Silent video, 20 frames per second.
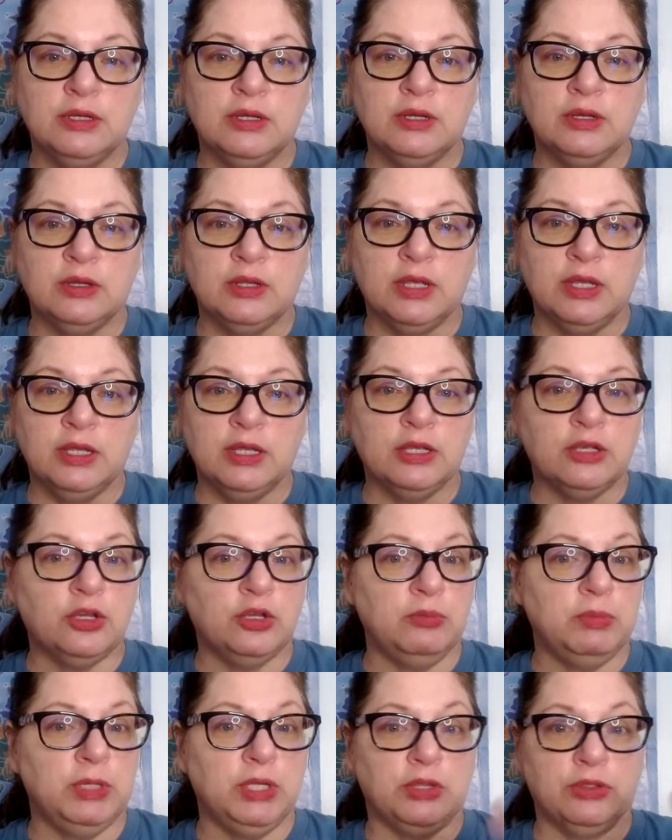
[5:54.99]
Okay, it could
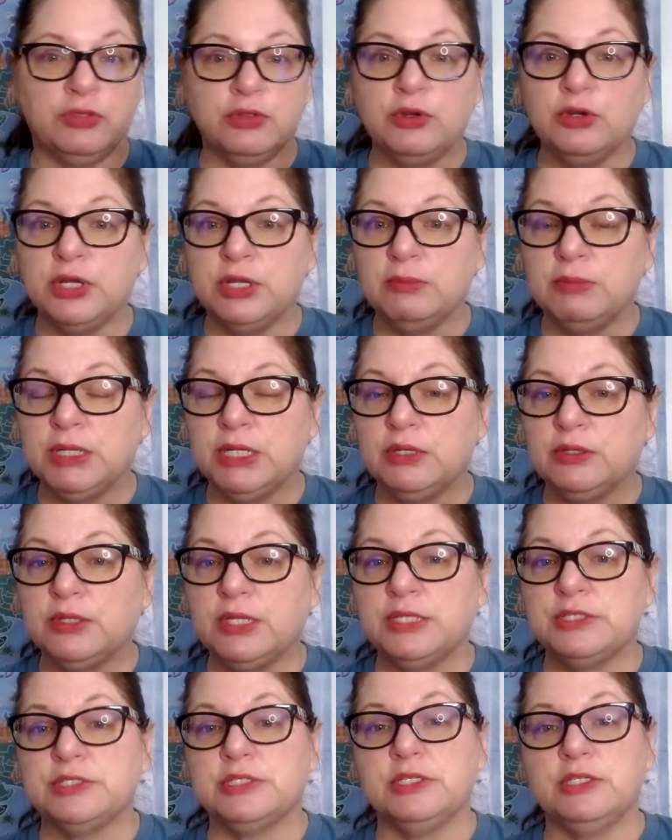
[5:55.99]
be a 30-minute
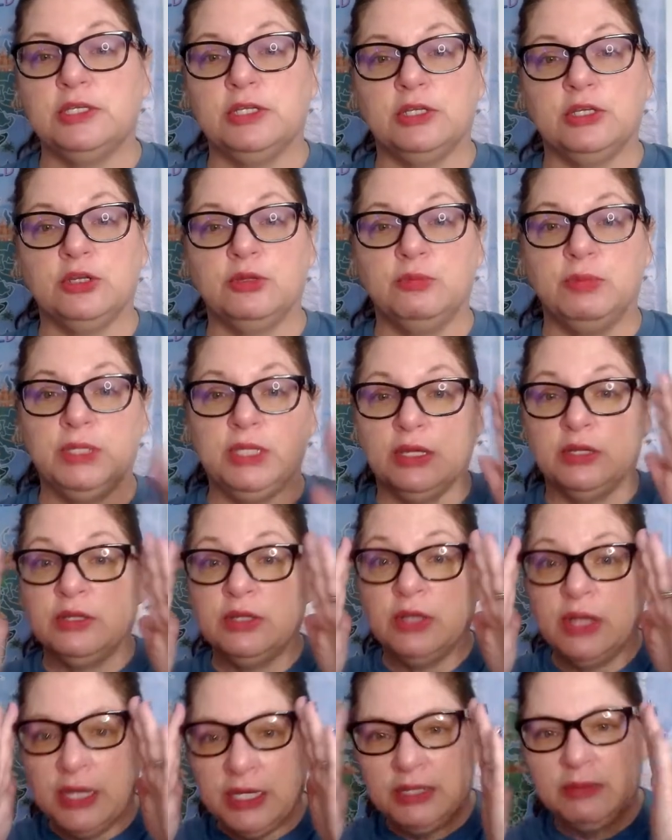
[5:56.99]
lesson, it could be a
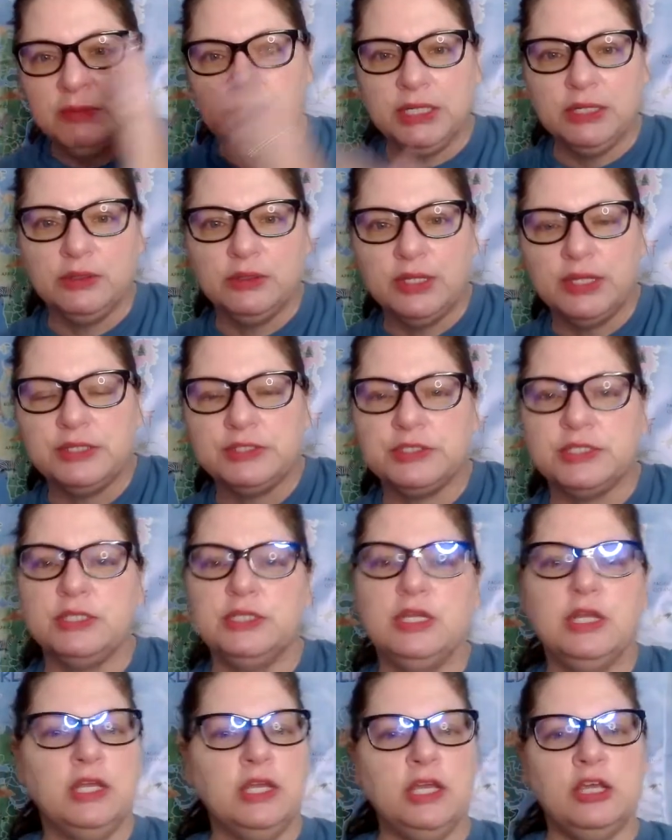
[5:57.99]
90-minute lesson,
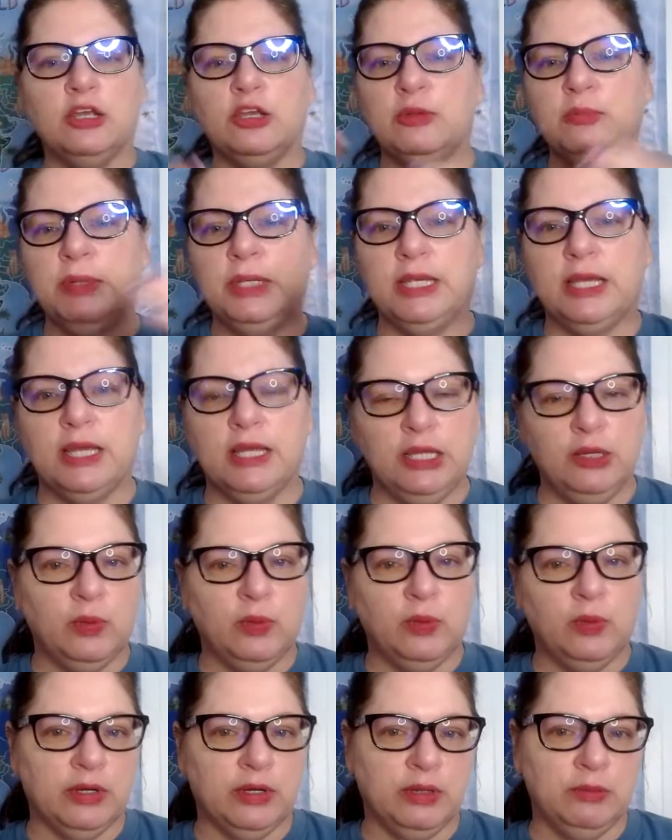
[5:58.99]
it could be anywhere
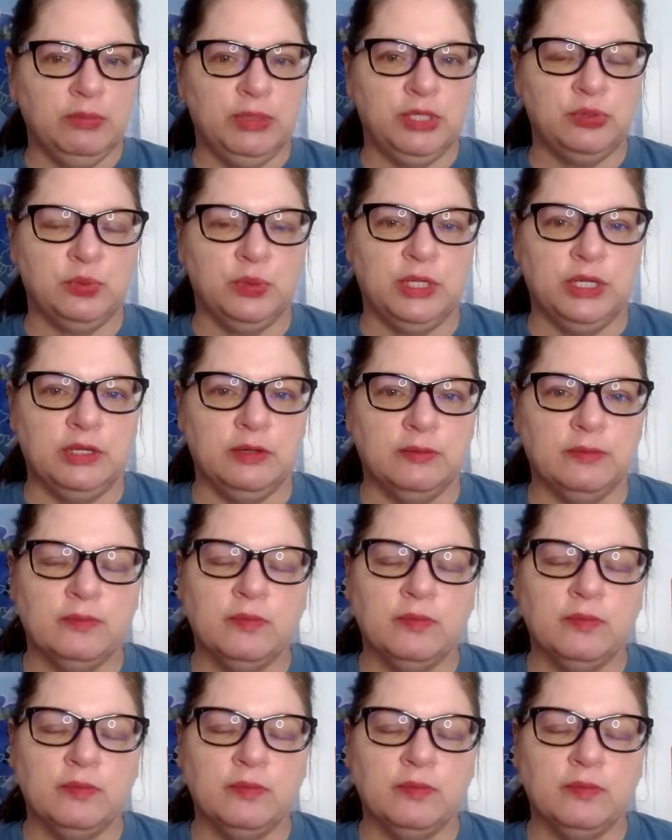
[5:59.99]
in between.